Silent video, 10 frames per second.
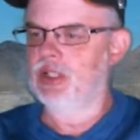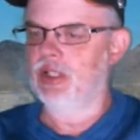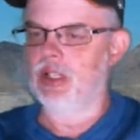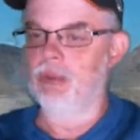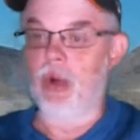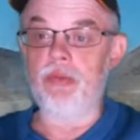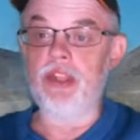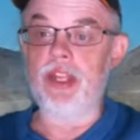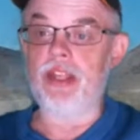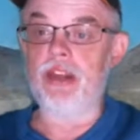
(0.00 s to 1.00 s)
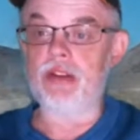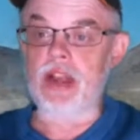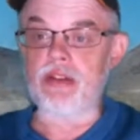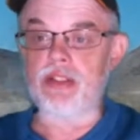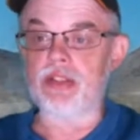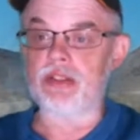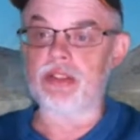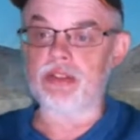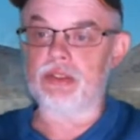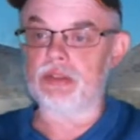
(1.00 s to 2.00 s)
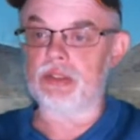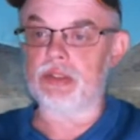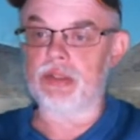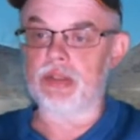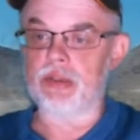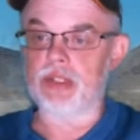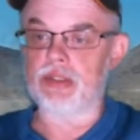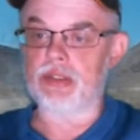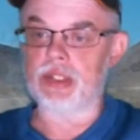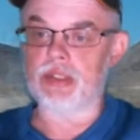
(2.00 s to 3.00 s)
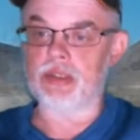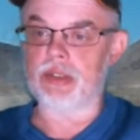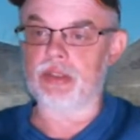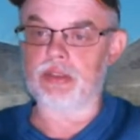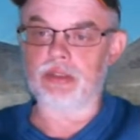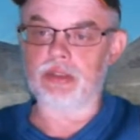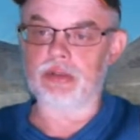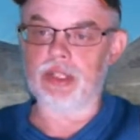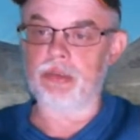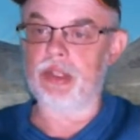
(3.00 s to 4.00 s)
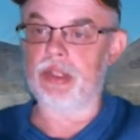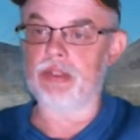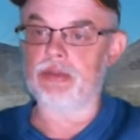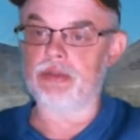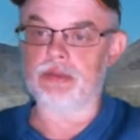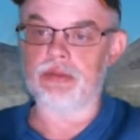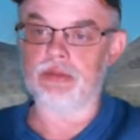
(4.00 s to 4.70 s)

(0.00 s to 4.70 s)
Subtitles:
Hopefully they take her down to see her sister while she's there. That'd be nice.